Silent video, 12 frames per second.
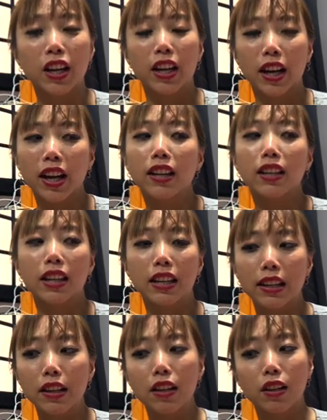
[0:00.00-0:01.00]
and it
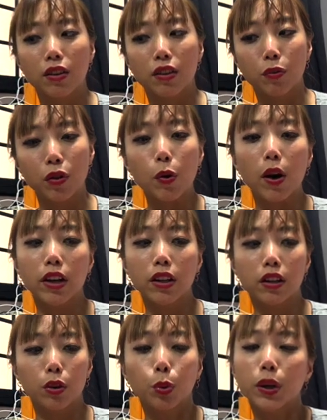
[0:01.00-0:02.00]
did require
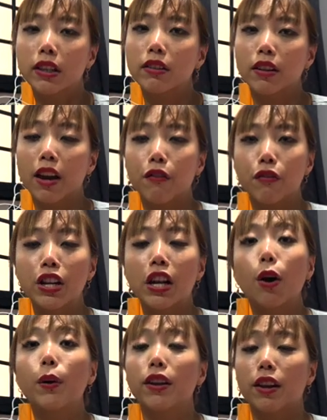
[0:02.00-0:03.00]
tweaks every now
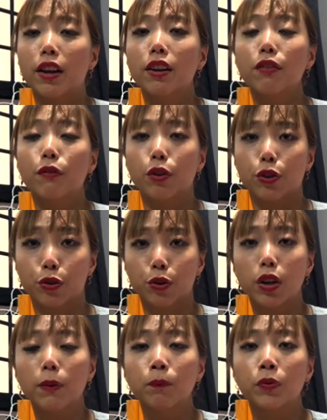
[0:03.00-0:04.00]
and then for sure